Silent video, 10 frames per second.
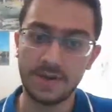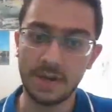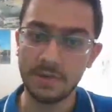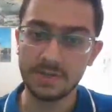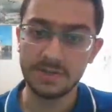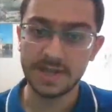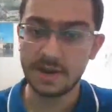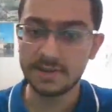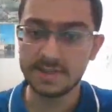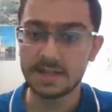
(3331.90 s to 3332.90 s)
was using an
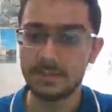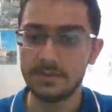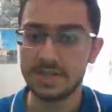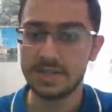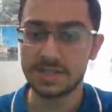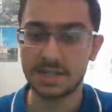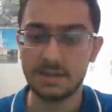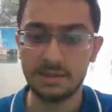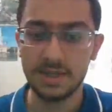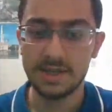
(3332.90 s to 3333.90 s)
all stats boosting
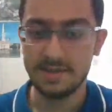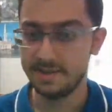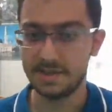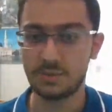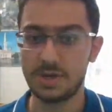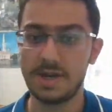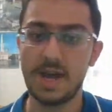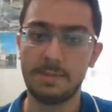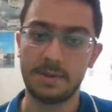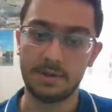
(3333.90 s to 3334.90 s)
skill, this wouldn't
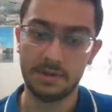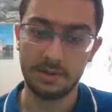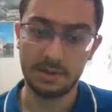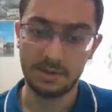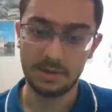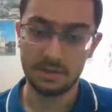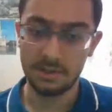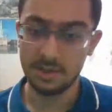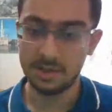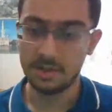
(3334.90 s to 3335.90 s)
happen.
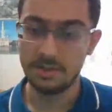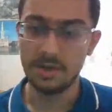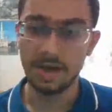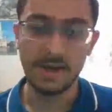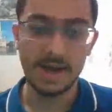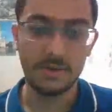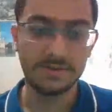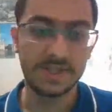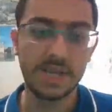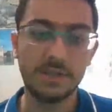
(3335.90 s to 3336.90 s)
9 out
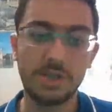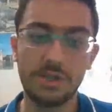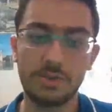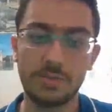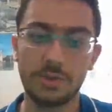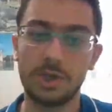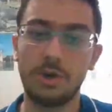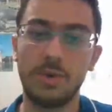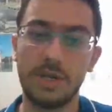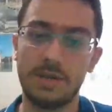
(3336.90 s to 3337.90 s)
of 10 shoots would
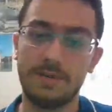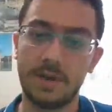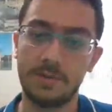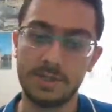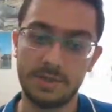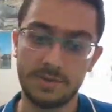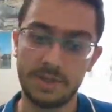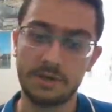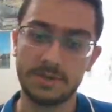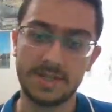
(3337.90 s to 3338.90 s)
go in if I was
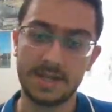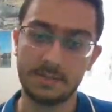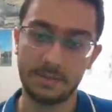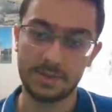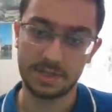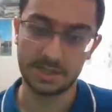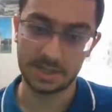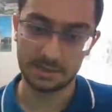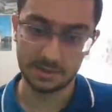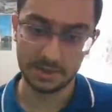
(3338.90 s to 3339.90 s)
using all stats boosting
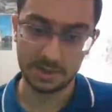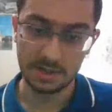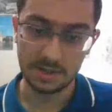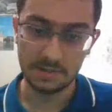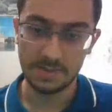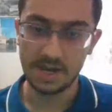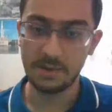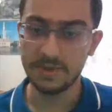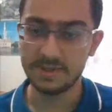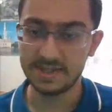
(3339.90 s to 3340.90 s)
skills. But now
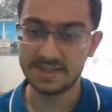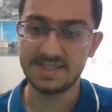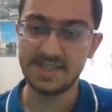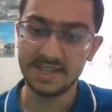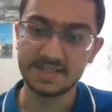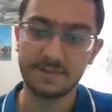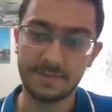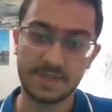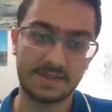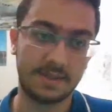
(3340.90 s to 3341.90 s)
I'm using 6 of
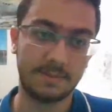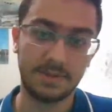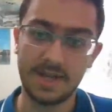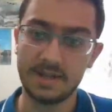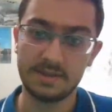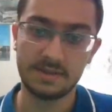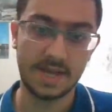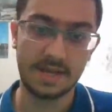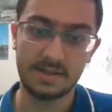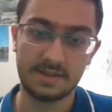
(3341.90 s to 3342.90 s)
best laid plans
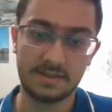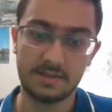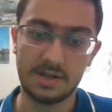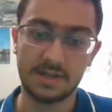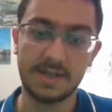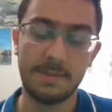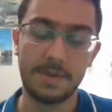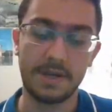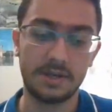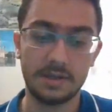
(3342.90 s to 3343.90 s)
and it's not
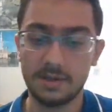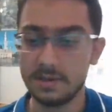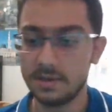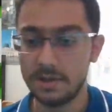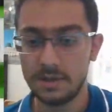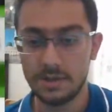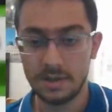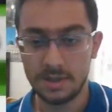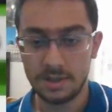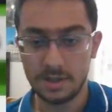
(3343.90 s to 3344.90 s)
happening.
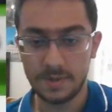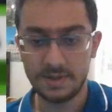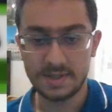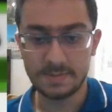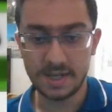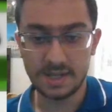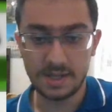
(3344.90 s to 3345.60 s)
You know what, let's make it